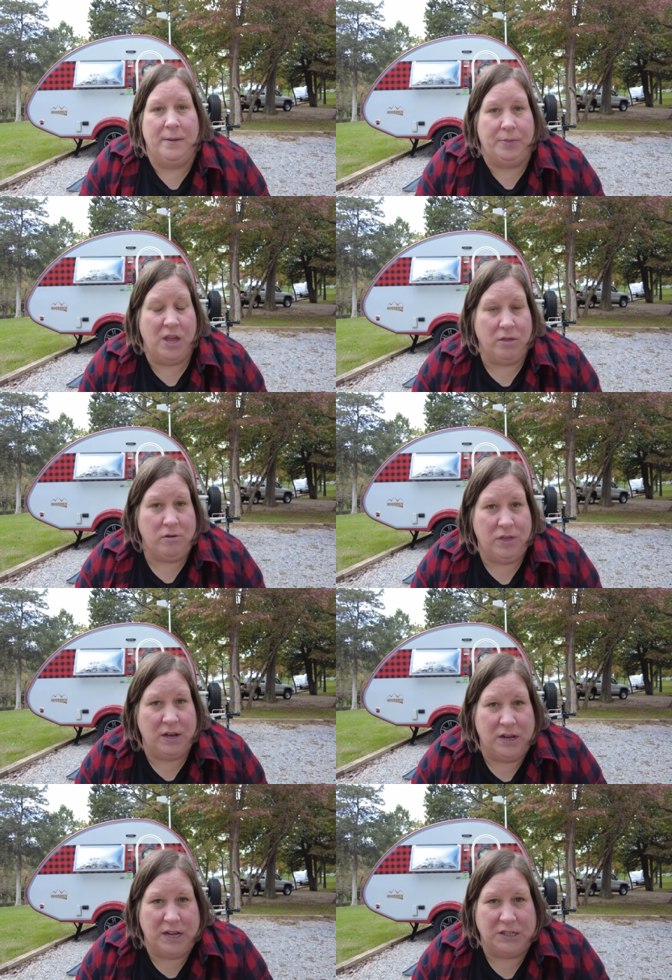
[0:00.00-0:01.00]
The other
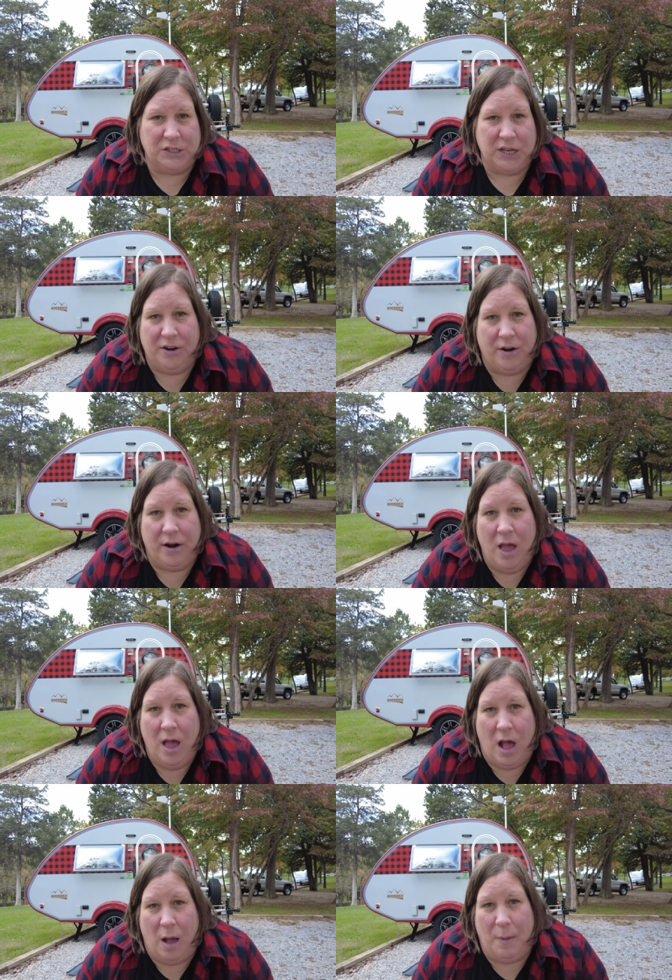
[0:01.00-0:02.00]
thing to consider
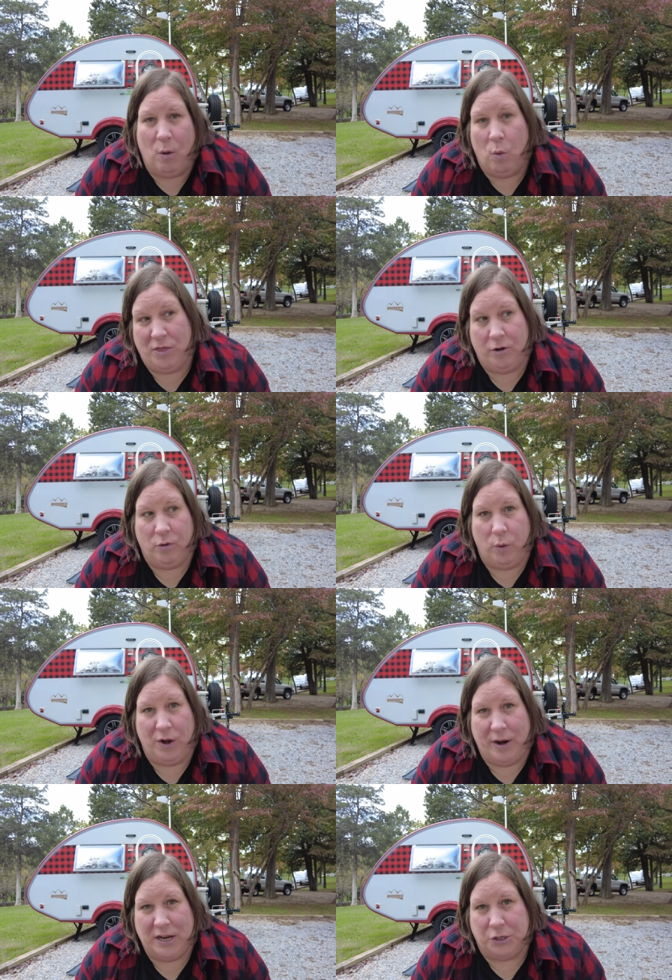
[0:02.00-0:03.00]
about whether to
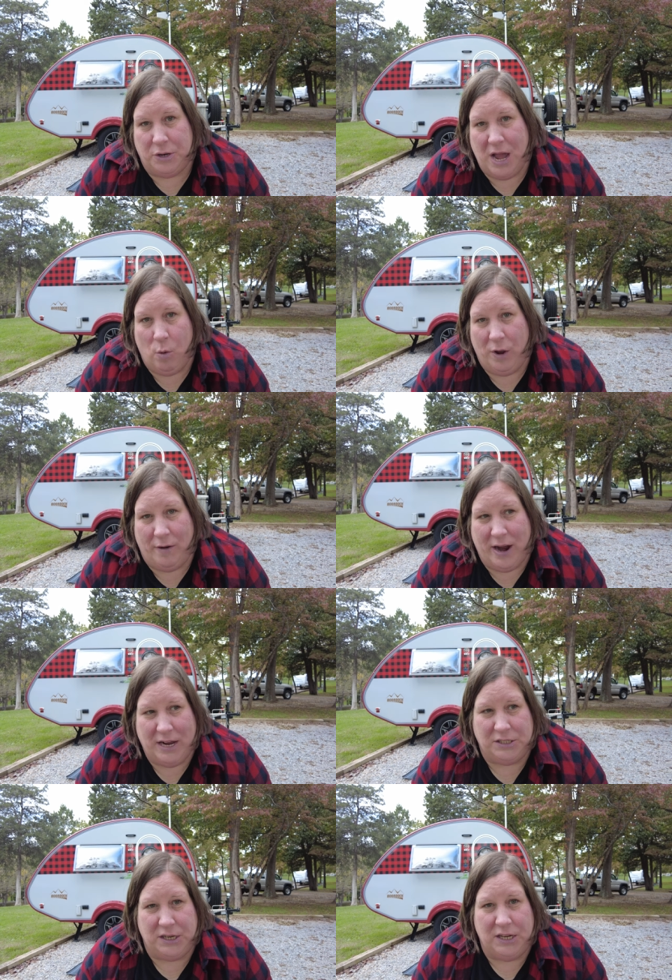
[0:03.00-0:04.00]
winterize or not winterize